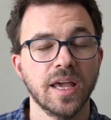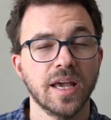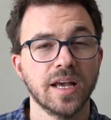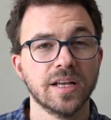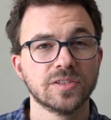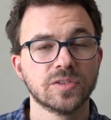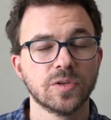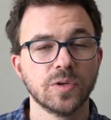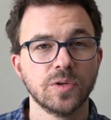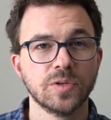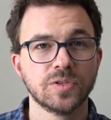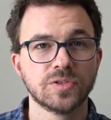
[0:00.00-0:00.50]

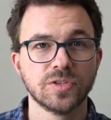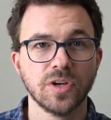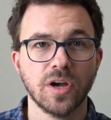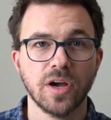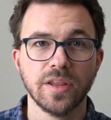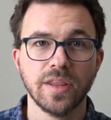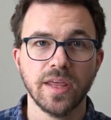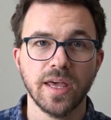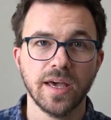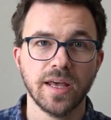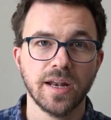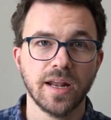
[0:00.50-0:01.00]
And so you
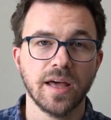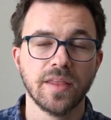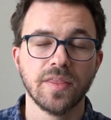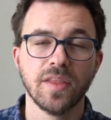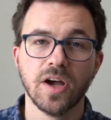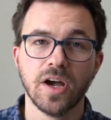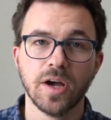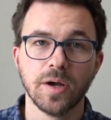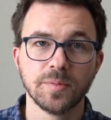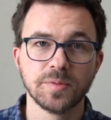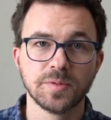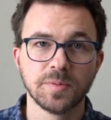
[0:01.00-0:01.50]
saw that on
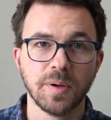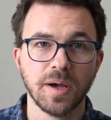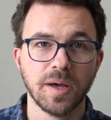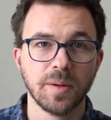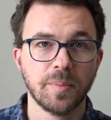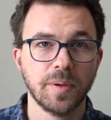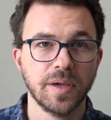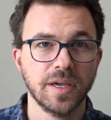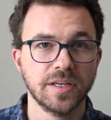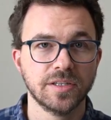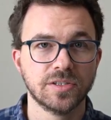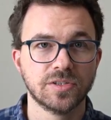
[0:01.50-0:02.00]
the
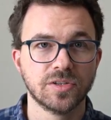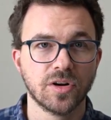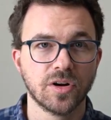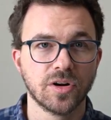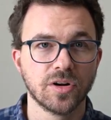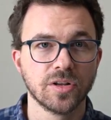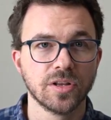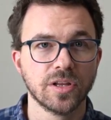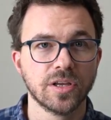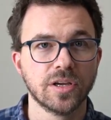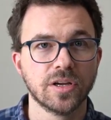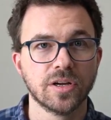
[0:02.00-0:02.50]
HubSpot page
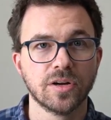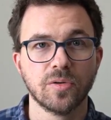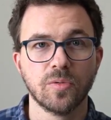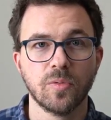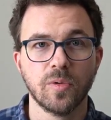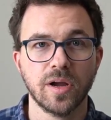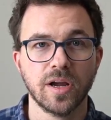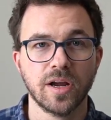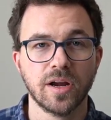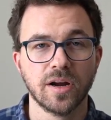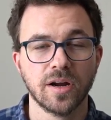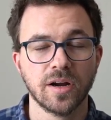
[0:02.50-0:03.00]
earlier
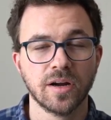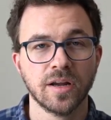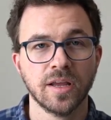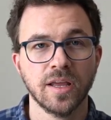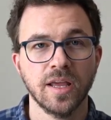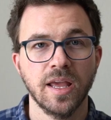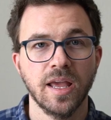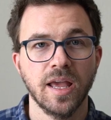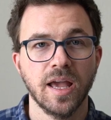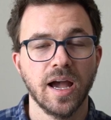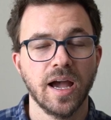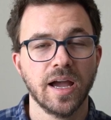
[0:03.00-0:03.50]
where
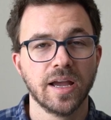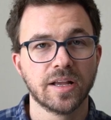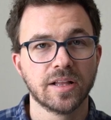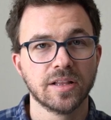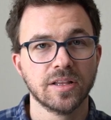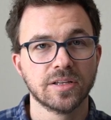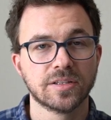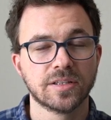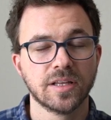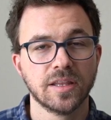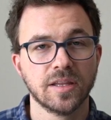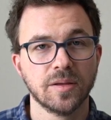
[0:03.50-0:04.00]
I
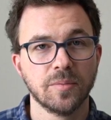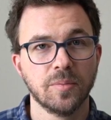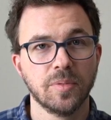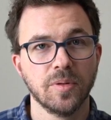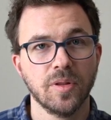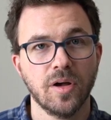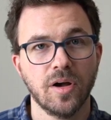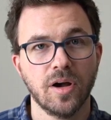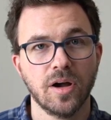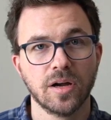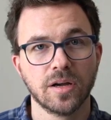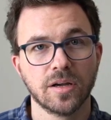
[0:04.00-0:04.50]
clicked on the
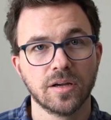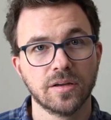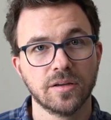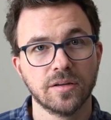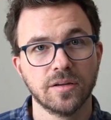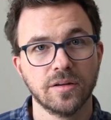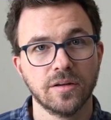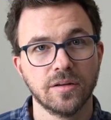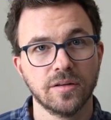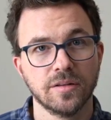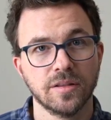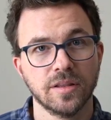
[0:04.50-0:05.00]
blog
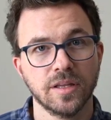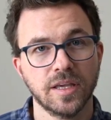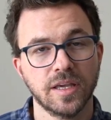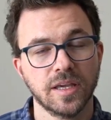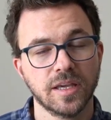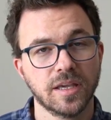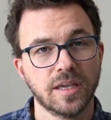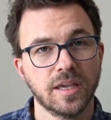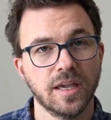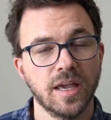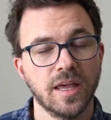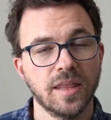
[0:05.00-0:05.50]

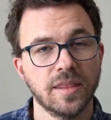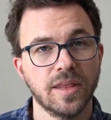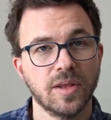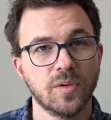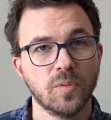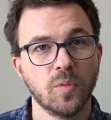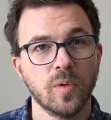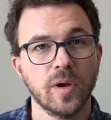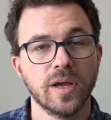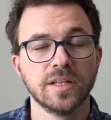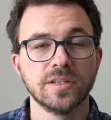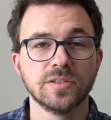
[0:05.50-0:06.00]
link and
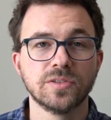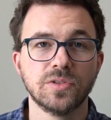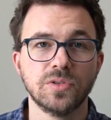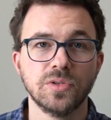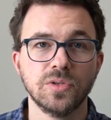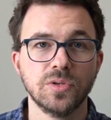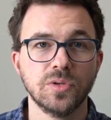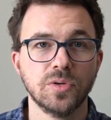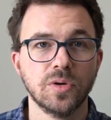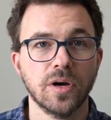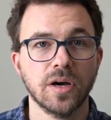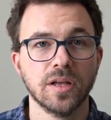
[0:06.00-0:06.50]
then went
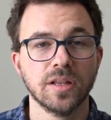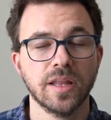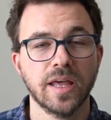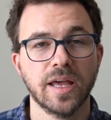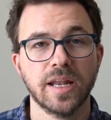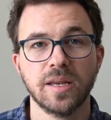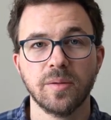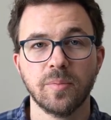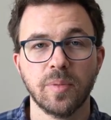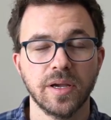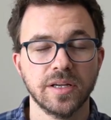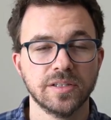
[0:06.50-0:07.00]
to a
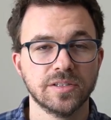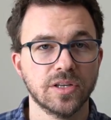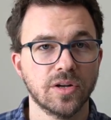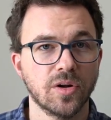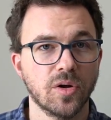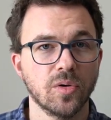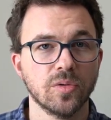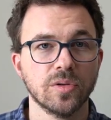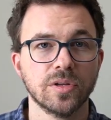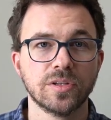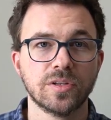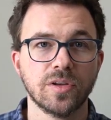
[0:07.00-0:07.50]
landing page that
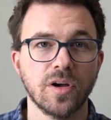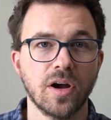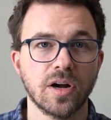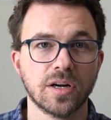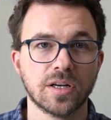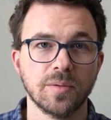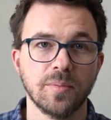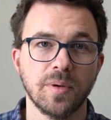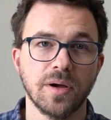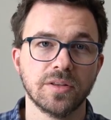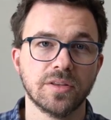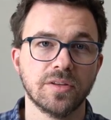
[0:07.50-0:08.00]
only
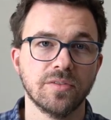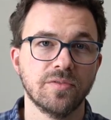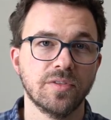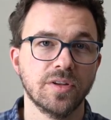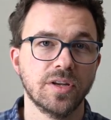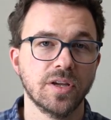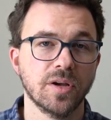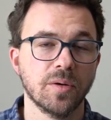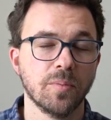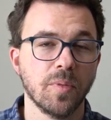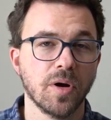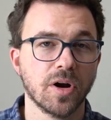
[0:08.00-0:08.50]
talked about the
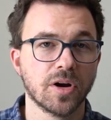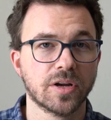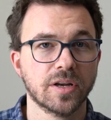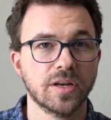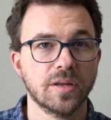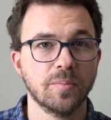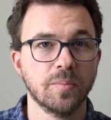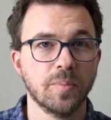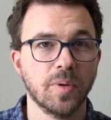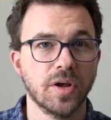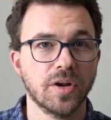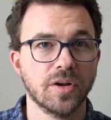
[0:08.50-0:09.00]
video
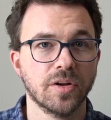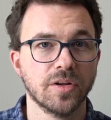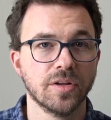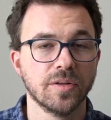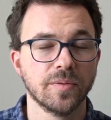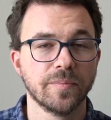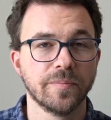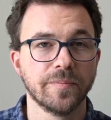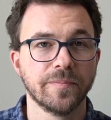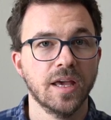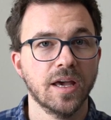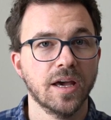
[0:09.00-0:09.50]
marketing bundle.